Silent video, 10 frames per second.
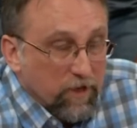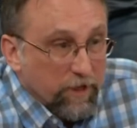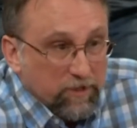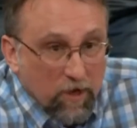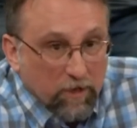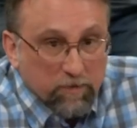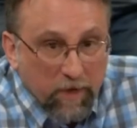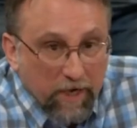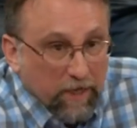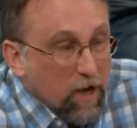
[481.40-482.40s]
talked to my
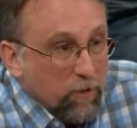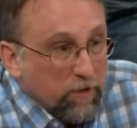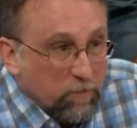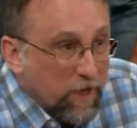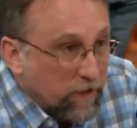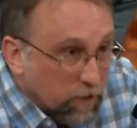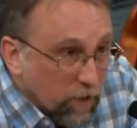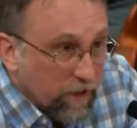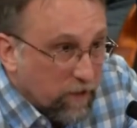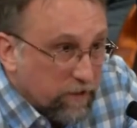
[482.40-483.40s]
accountant and my
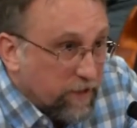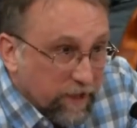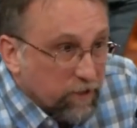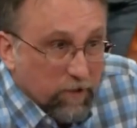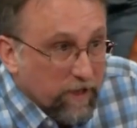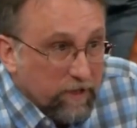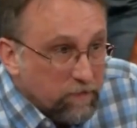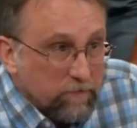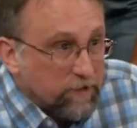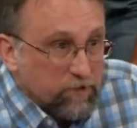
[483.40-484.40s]
lawyer, and they agree.
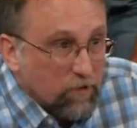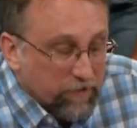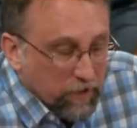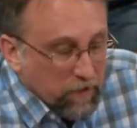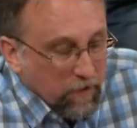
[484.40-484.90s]
It's over.